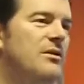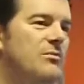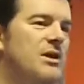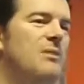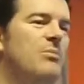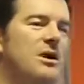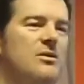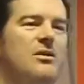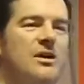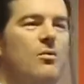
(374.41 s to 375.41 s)
can be
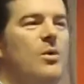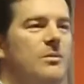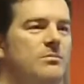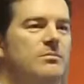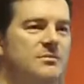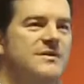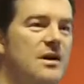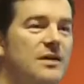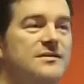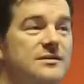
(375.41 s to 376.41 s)
embedded on other
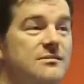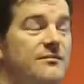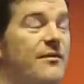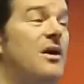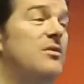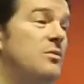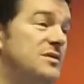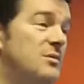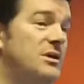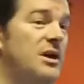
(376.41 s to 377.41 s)
websites via the
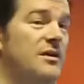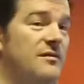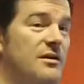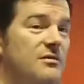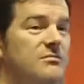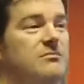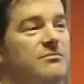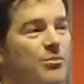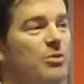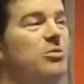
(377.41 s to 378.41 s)
WYSIWYG editor,
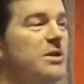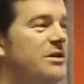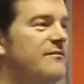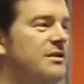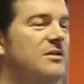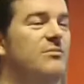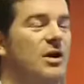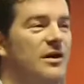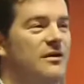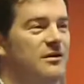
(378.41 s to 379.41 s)
probably configured
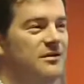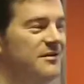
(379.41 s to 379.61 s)
by the